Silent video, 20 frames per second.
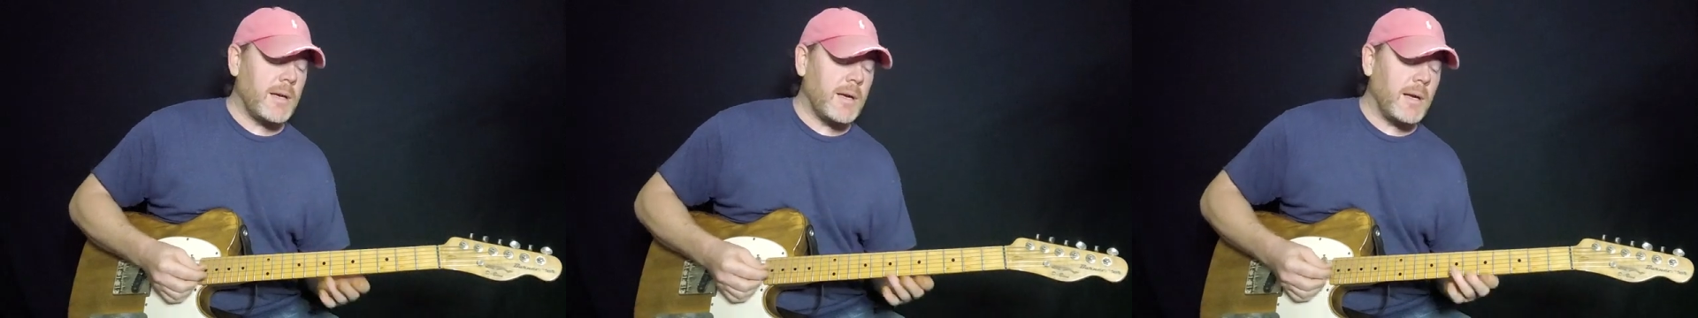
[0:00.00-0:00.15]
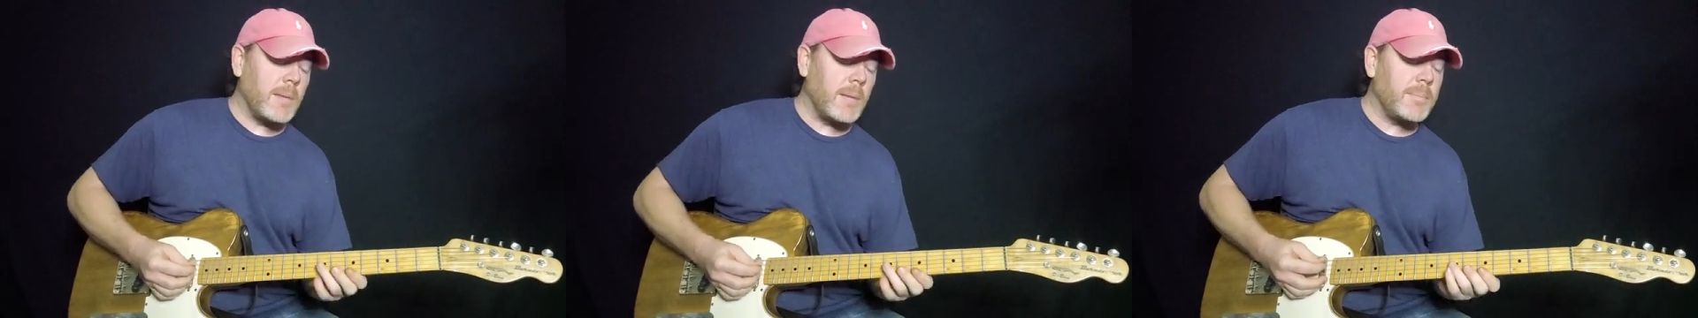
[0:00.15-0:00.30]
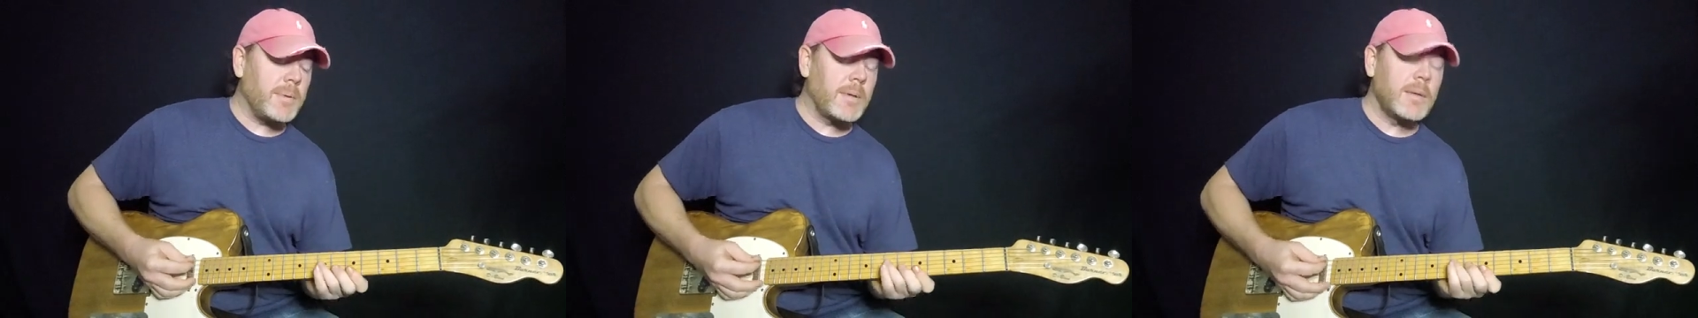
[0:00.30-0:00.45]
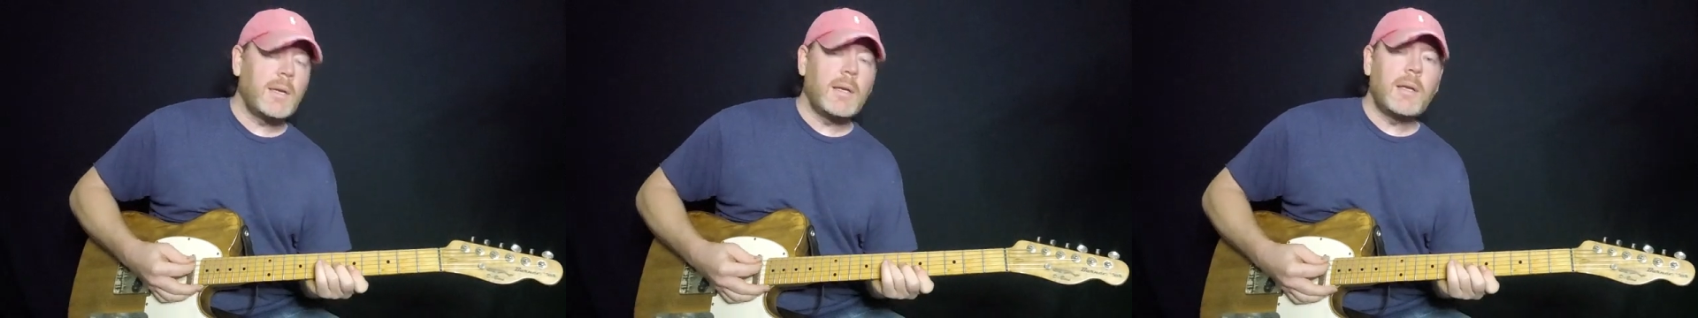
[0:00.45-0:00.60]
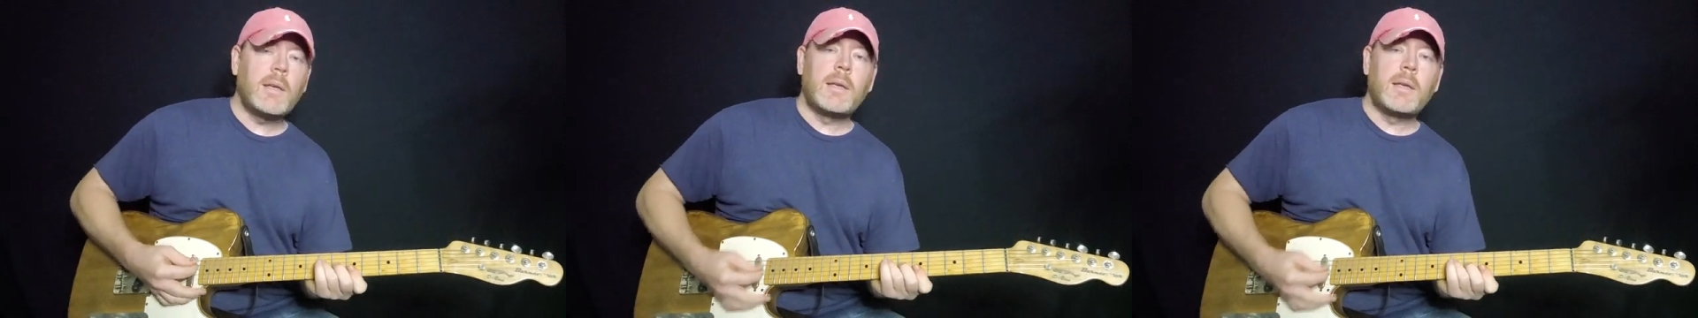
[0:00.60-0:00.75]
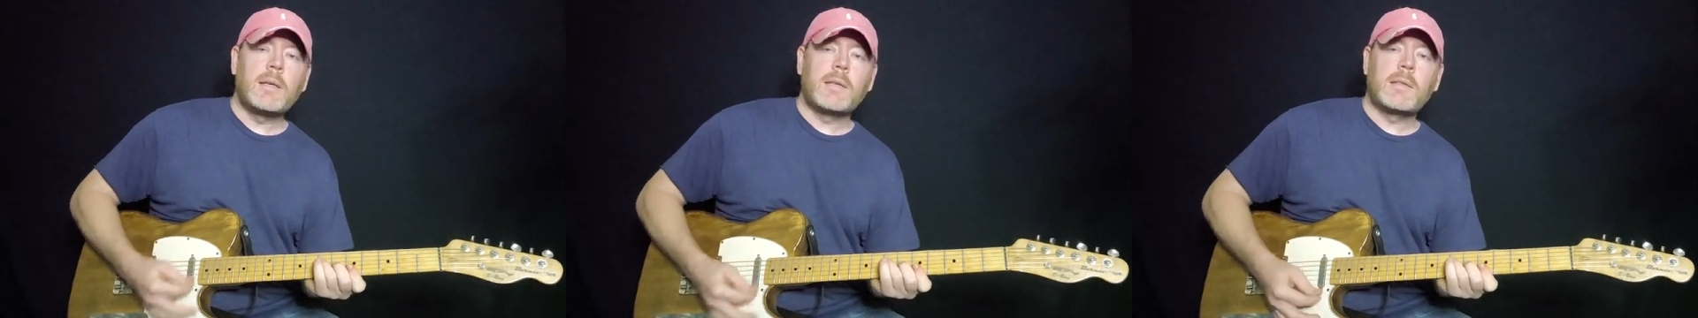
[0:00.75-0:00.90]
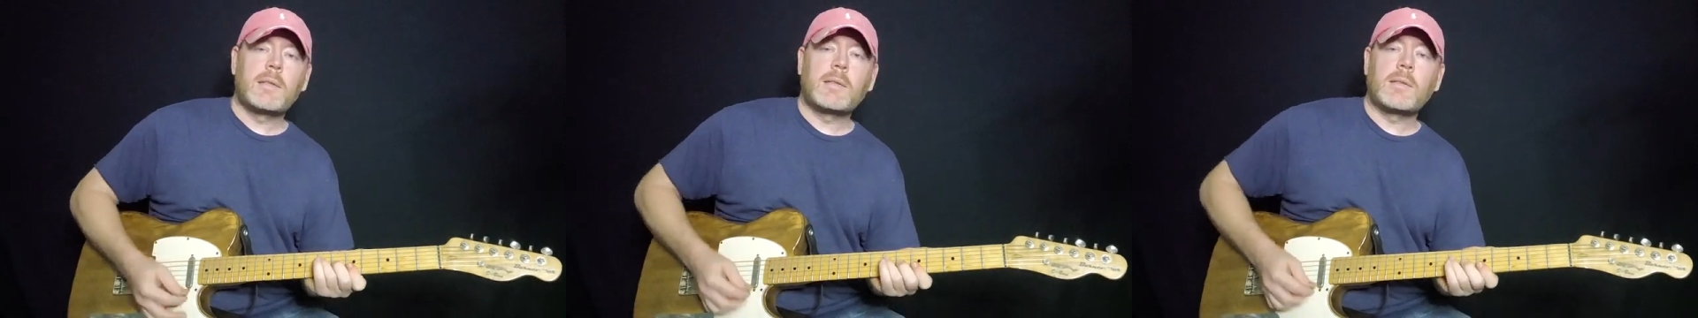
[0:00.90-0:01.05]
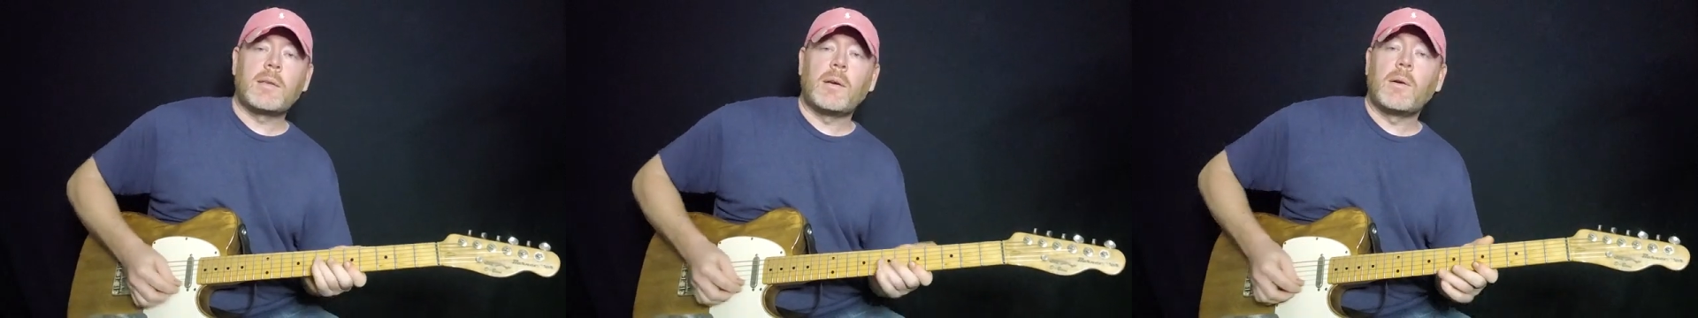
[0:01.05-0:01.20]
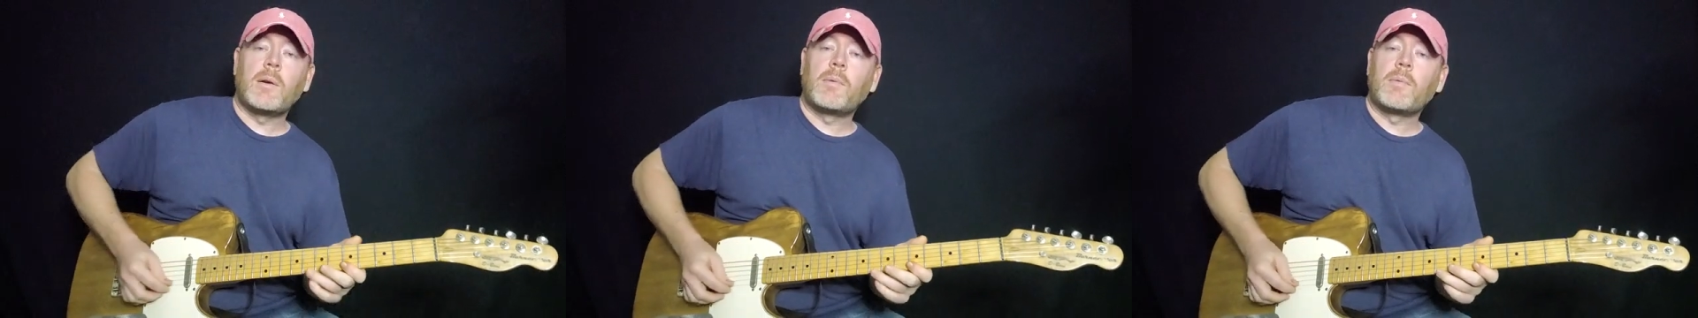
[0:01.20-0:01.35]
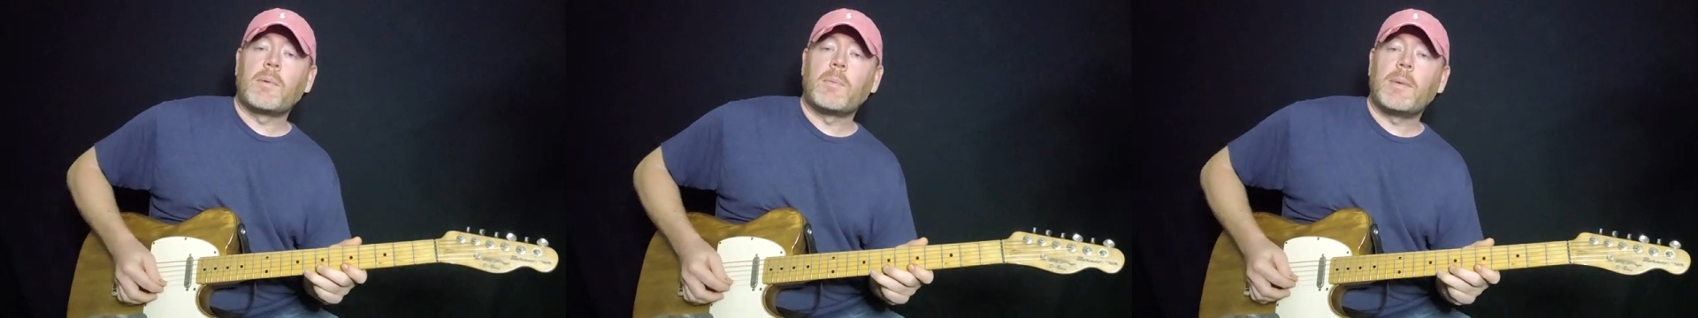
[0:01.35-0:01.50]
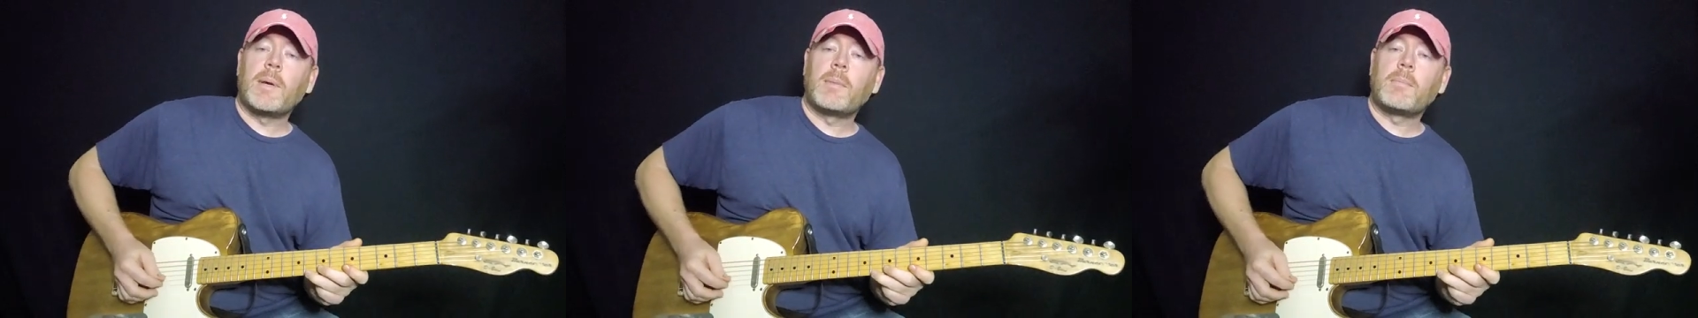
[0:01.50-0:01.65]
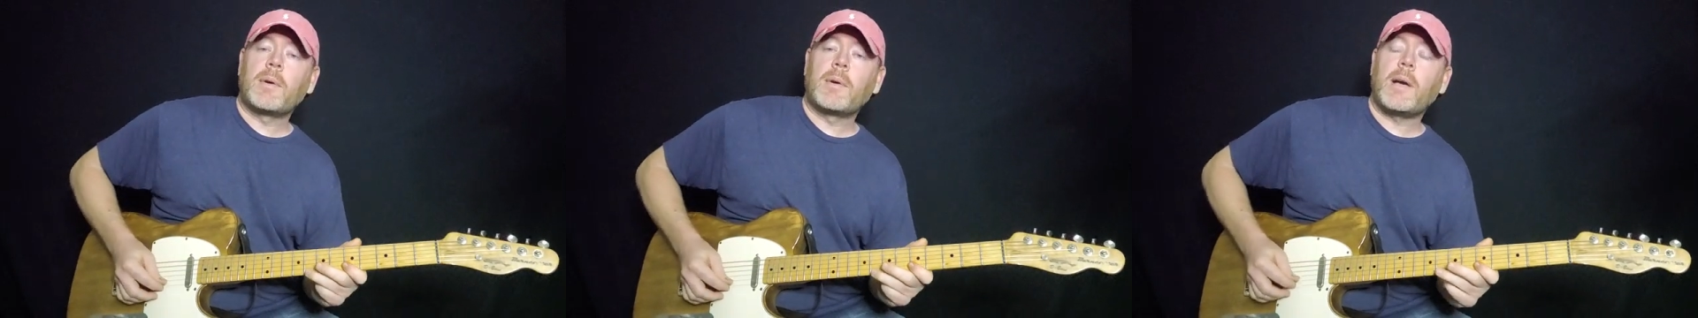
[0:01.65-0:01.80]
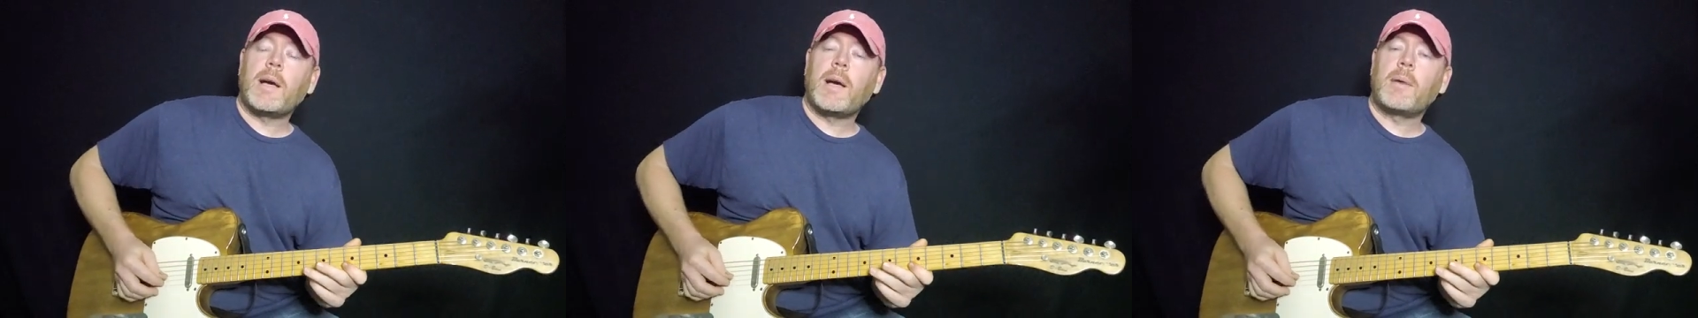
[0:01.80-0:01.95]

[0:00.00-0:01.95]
up. So remember,